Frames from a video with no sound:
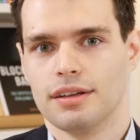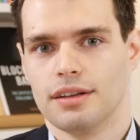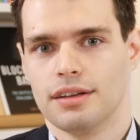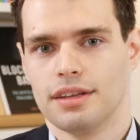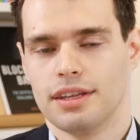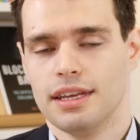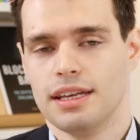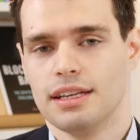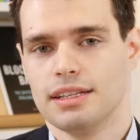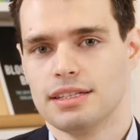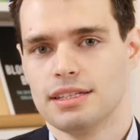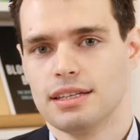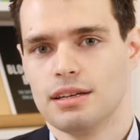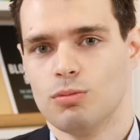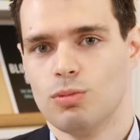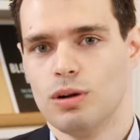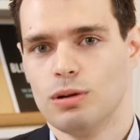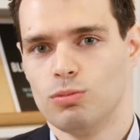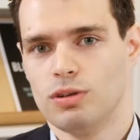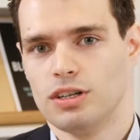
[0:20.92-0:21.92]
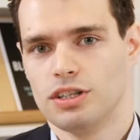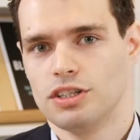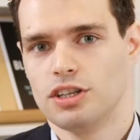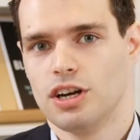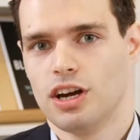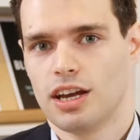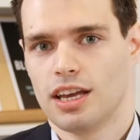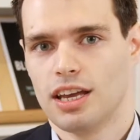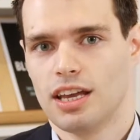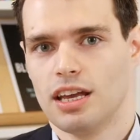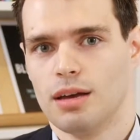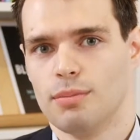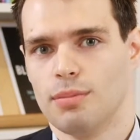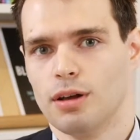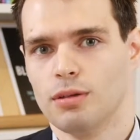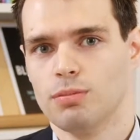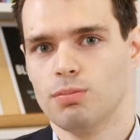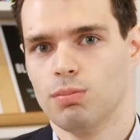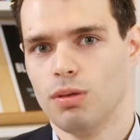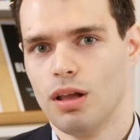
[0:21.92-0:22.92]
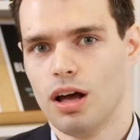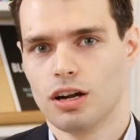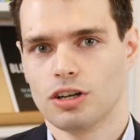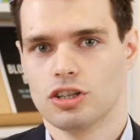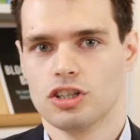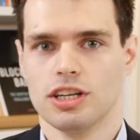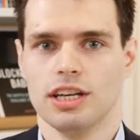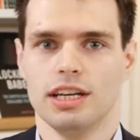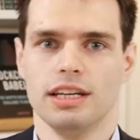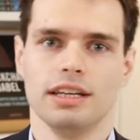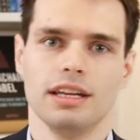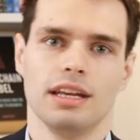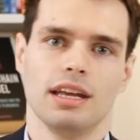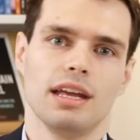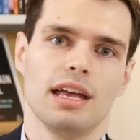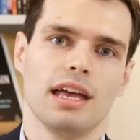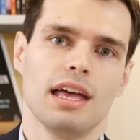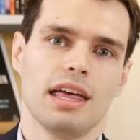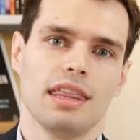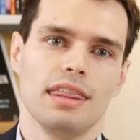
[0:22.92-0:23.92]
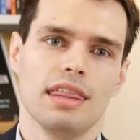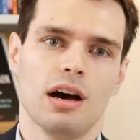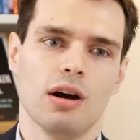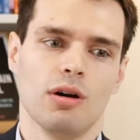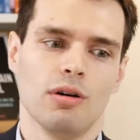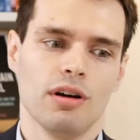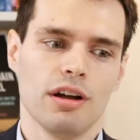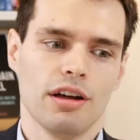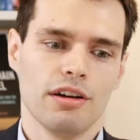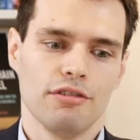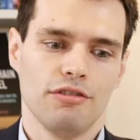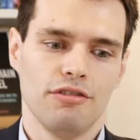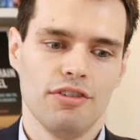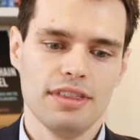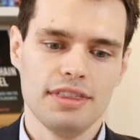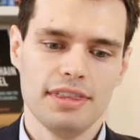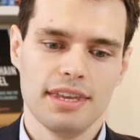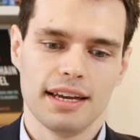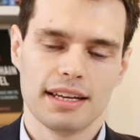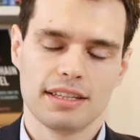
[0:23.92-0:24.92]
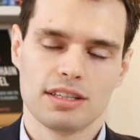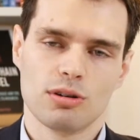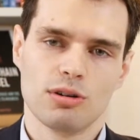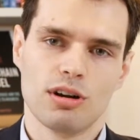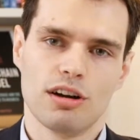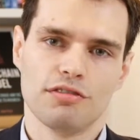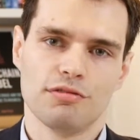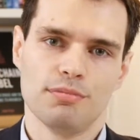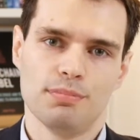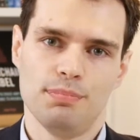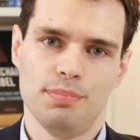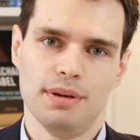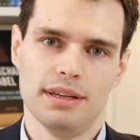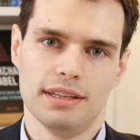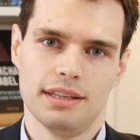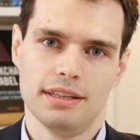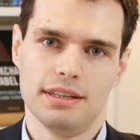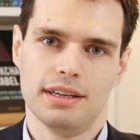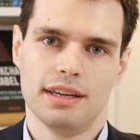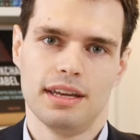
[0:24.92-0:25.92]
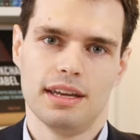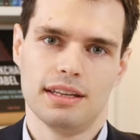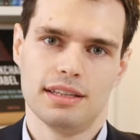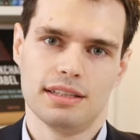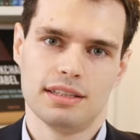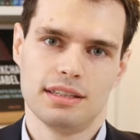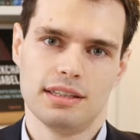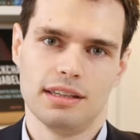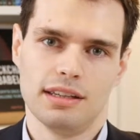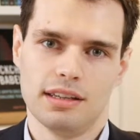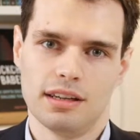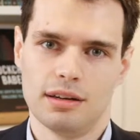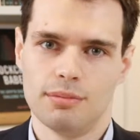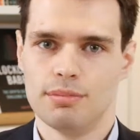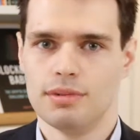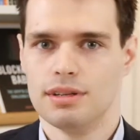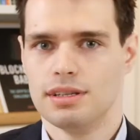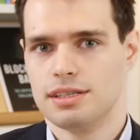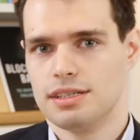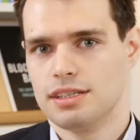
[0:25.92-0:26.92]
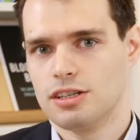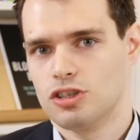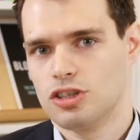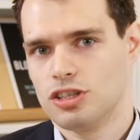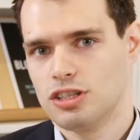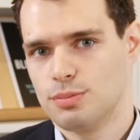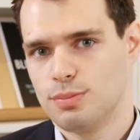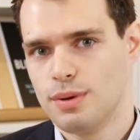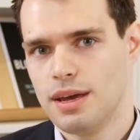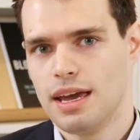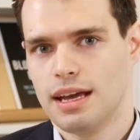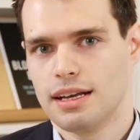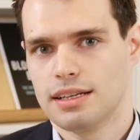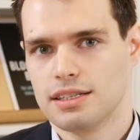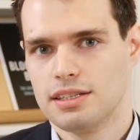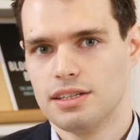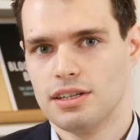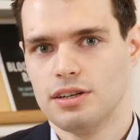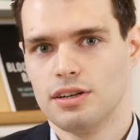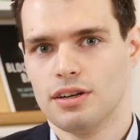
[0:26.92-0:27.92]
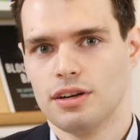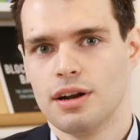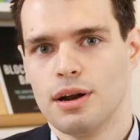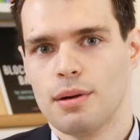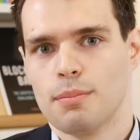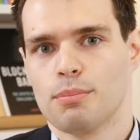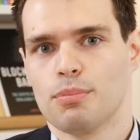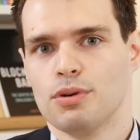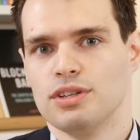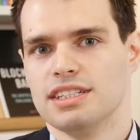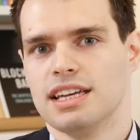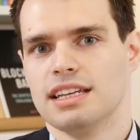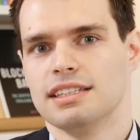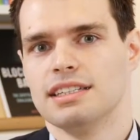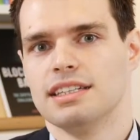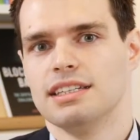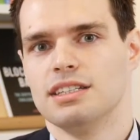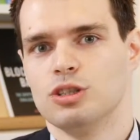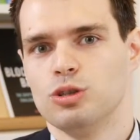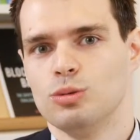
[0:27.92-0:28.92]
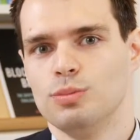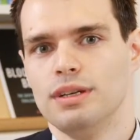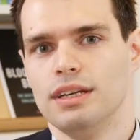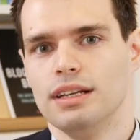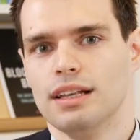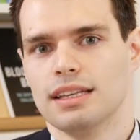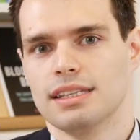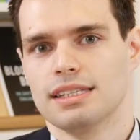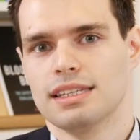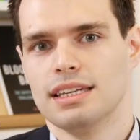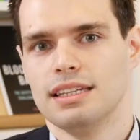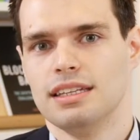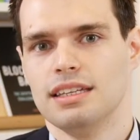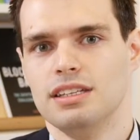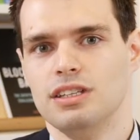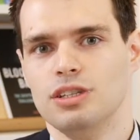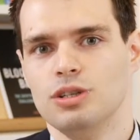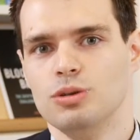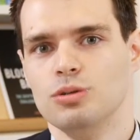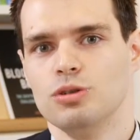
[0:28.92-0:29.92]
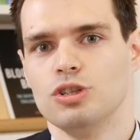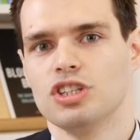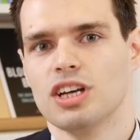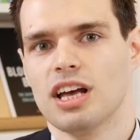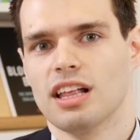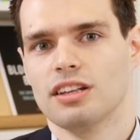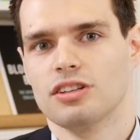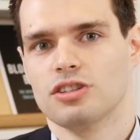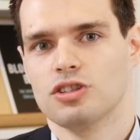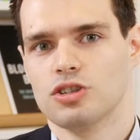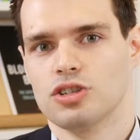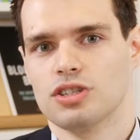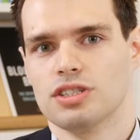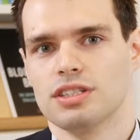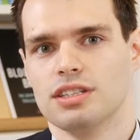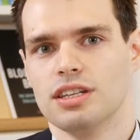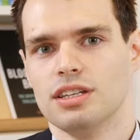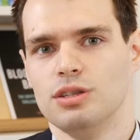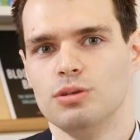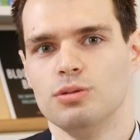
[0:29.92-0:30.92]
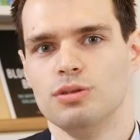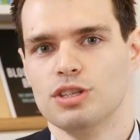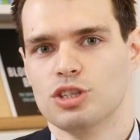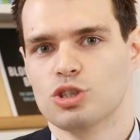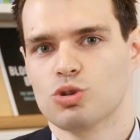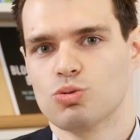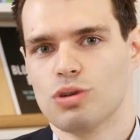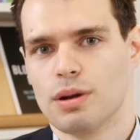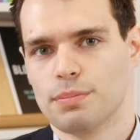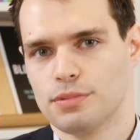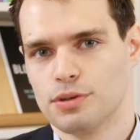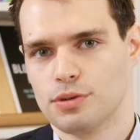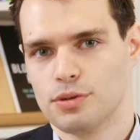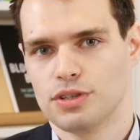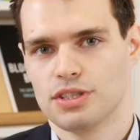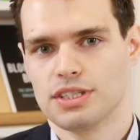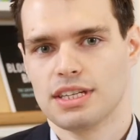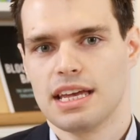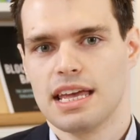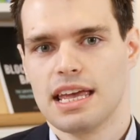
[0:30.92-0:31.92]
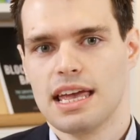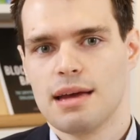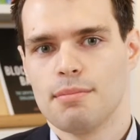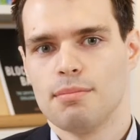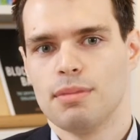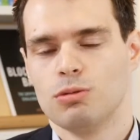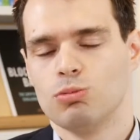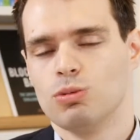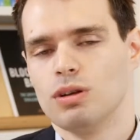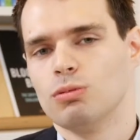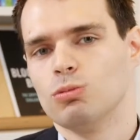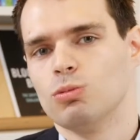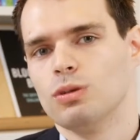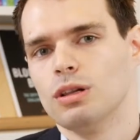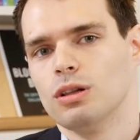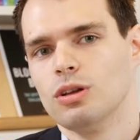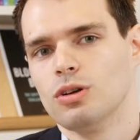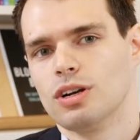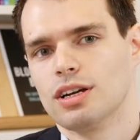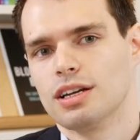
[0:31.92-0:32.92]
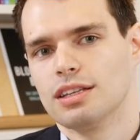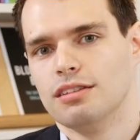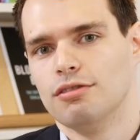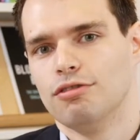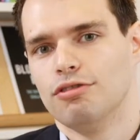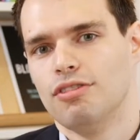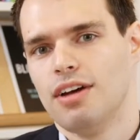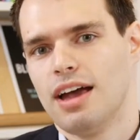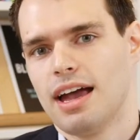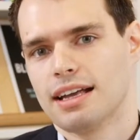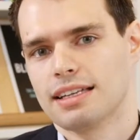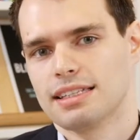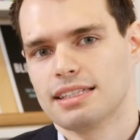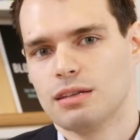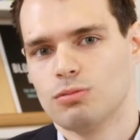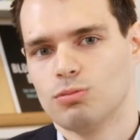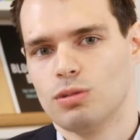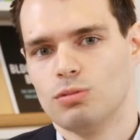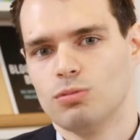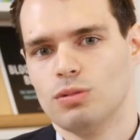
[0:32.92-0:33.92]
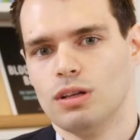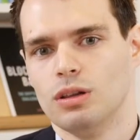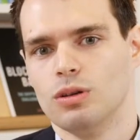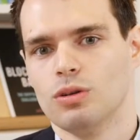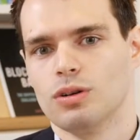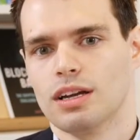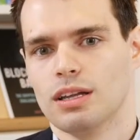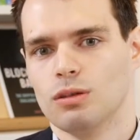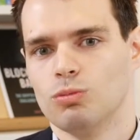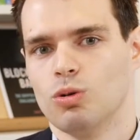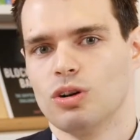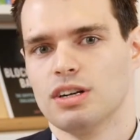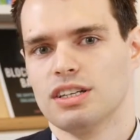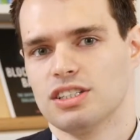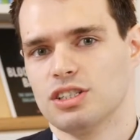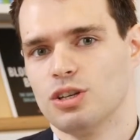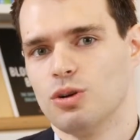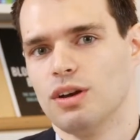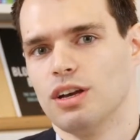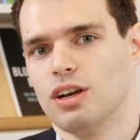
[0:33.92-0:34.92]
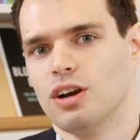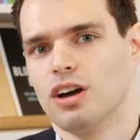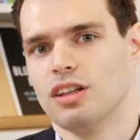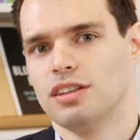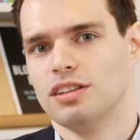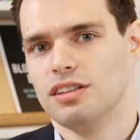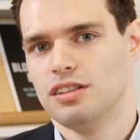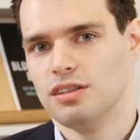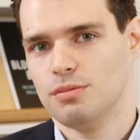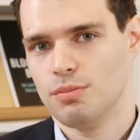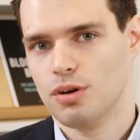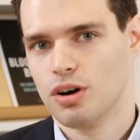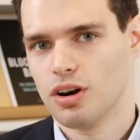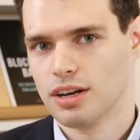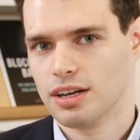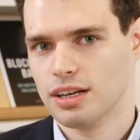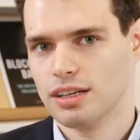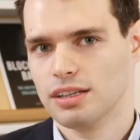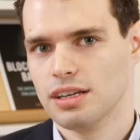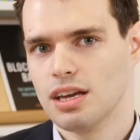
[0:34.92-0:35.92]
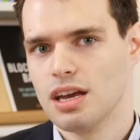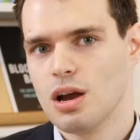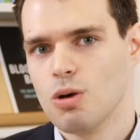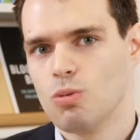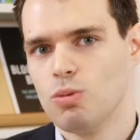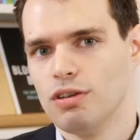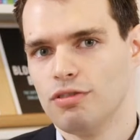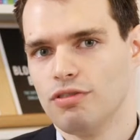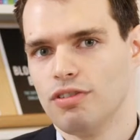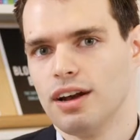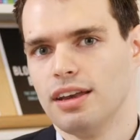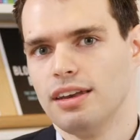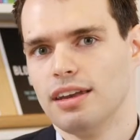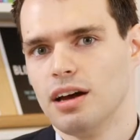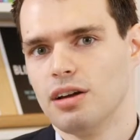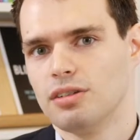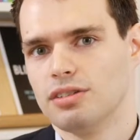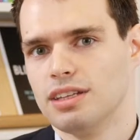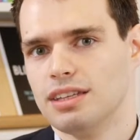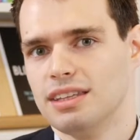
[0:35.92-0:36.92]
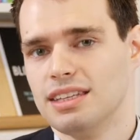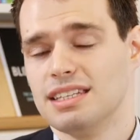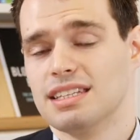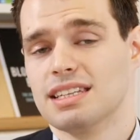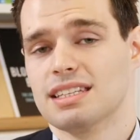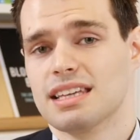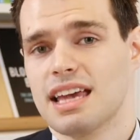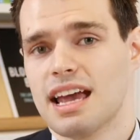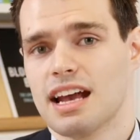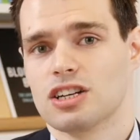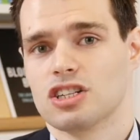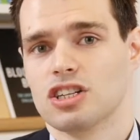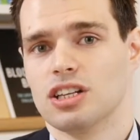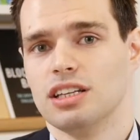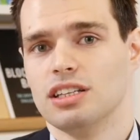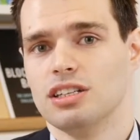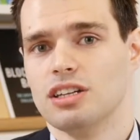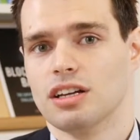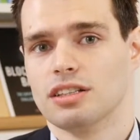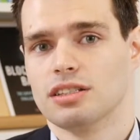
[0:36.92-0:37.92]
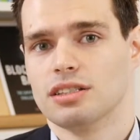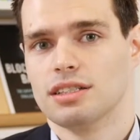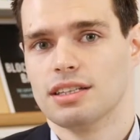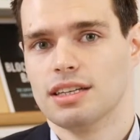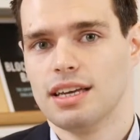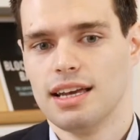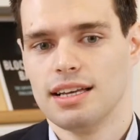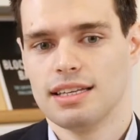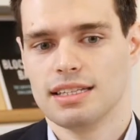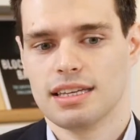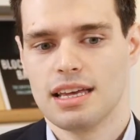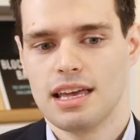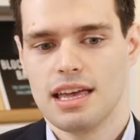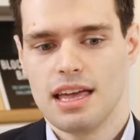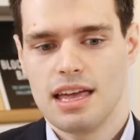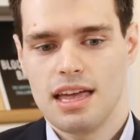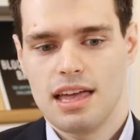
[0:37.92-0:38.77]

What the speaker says: things when we're talking about blockchain. Now, fintechs are often pitted against incumbents such as banks. They're presented to be, let's say, the new challengers, the new disruptors. But when we look at the facts and when we look at what is going on in the market, we find out that this is actually not the case.